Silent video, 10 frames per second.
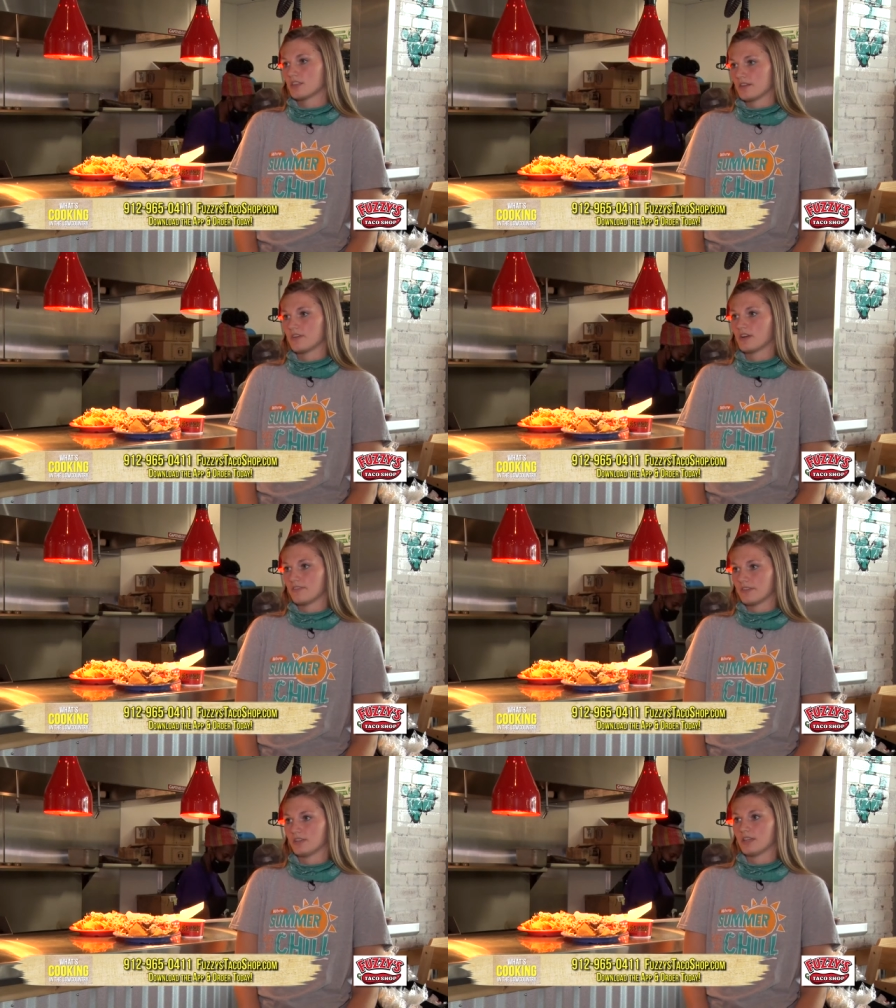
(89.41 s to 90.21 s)
They're very
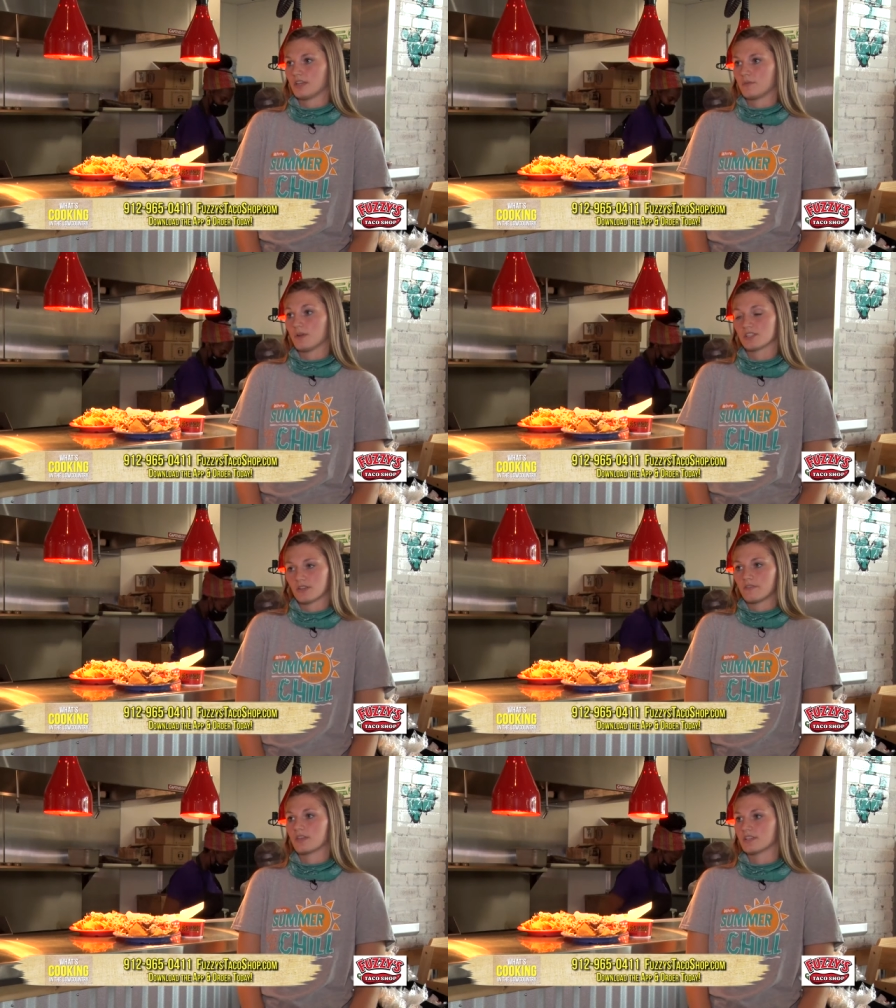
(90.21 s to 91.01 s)
filling. And we
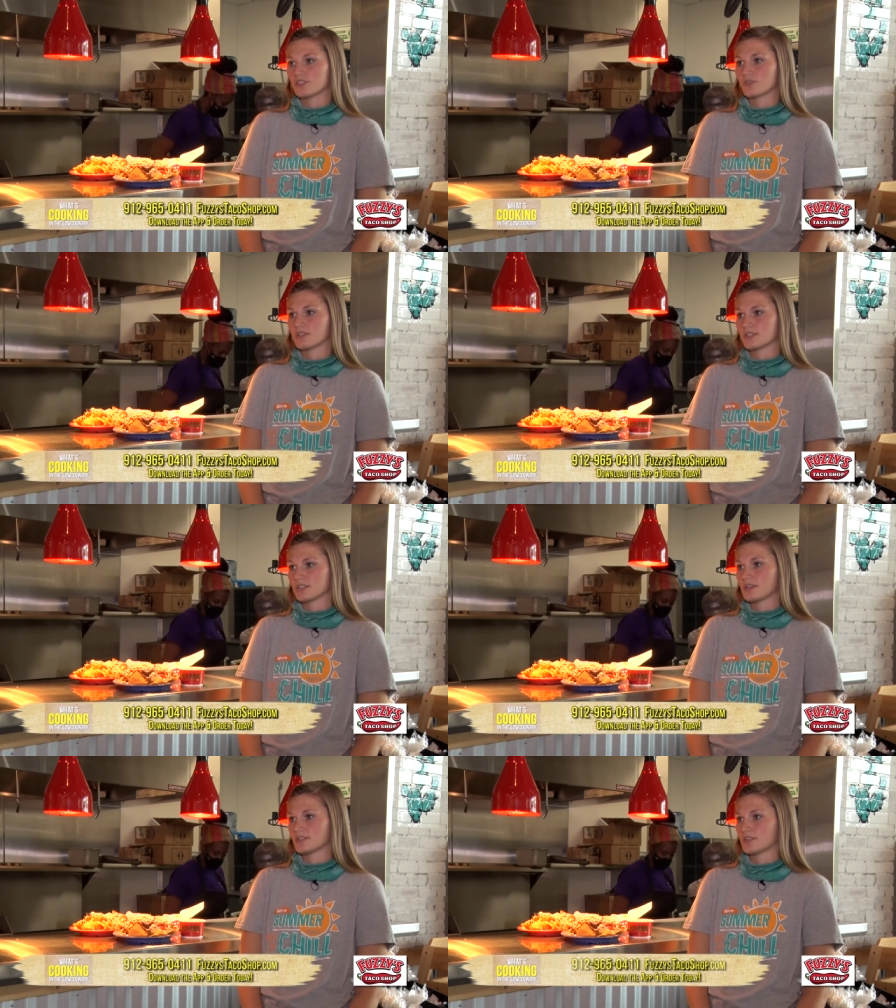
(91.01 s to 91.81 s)
also have kids'
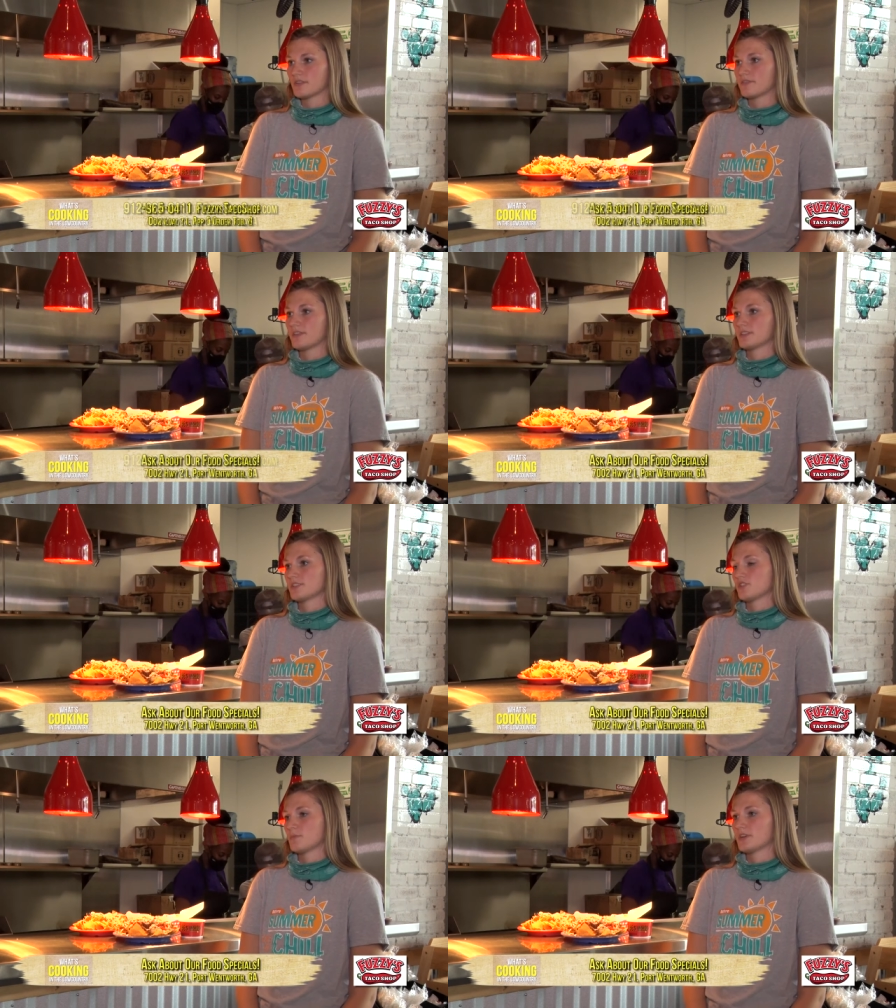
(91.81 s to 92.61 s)
choices also if
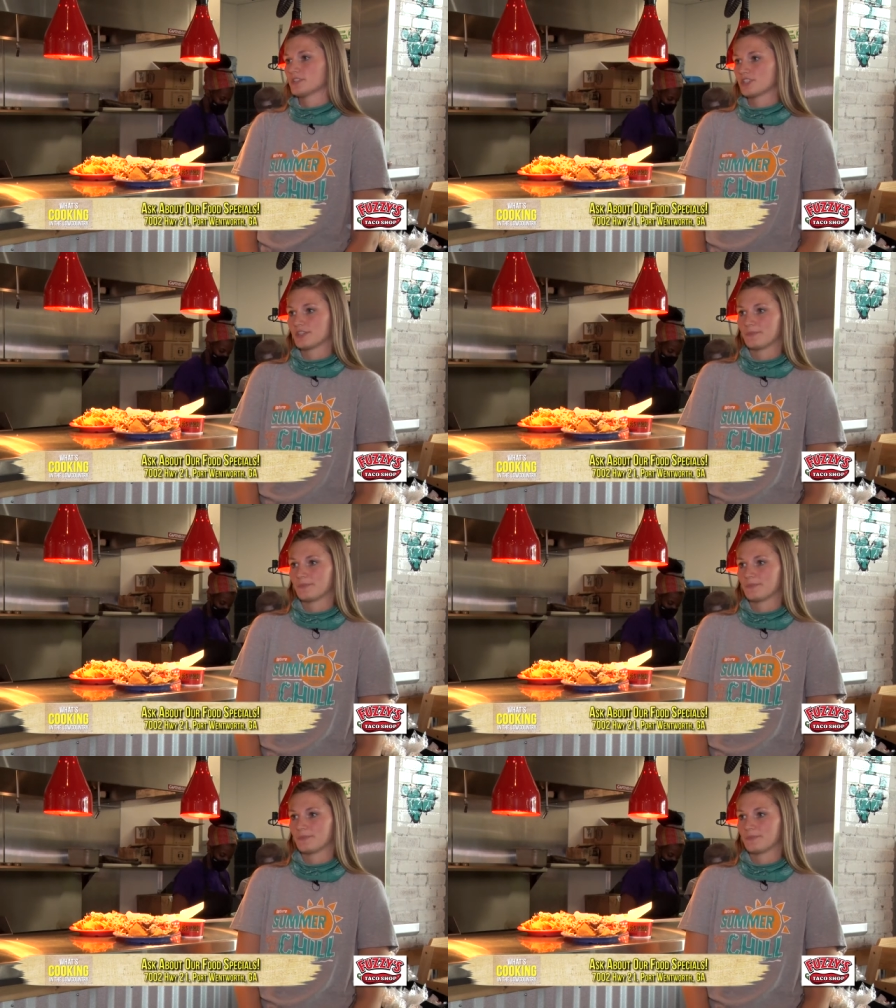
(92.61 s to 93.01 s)
it's too much.